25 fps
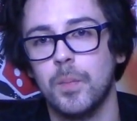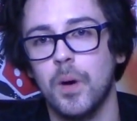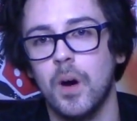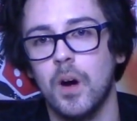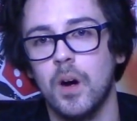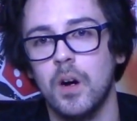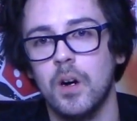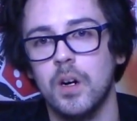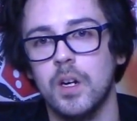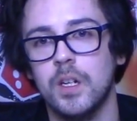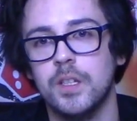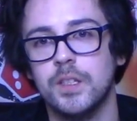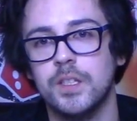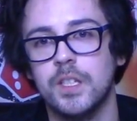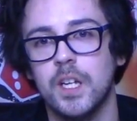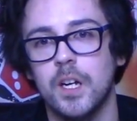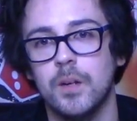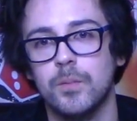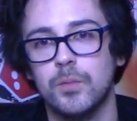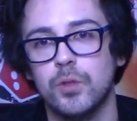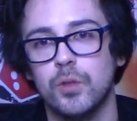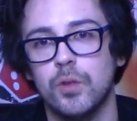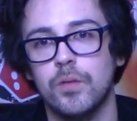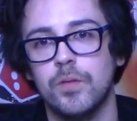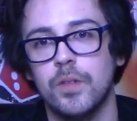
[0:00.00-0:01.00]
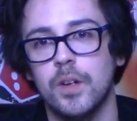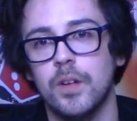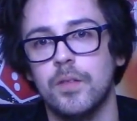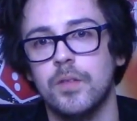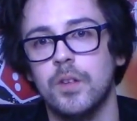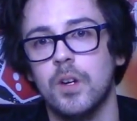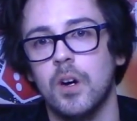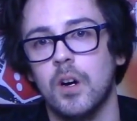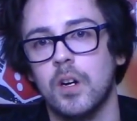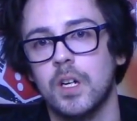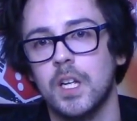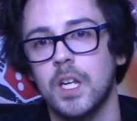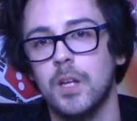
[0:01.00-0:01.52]
part in terms of if
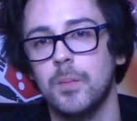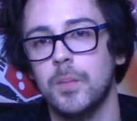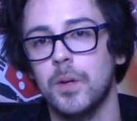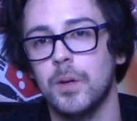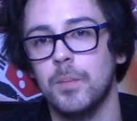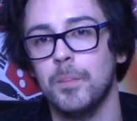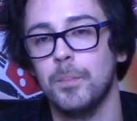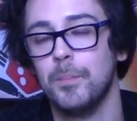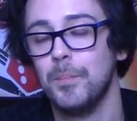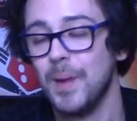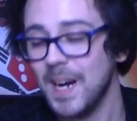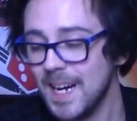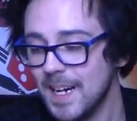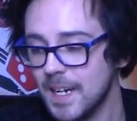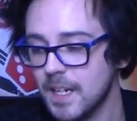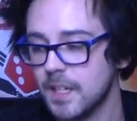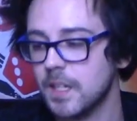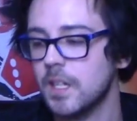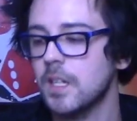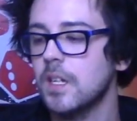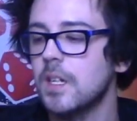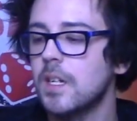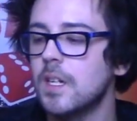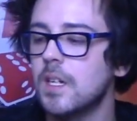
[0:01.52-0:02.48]
you are keeping him back,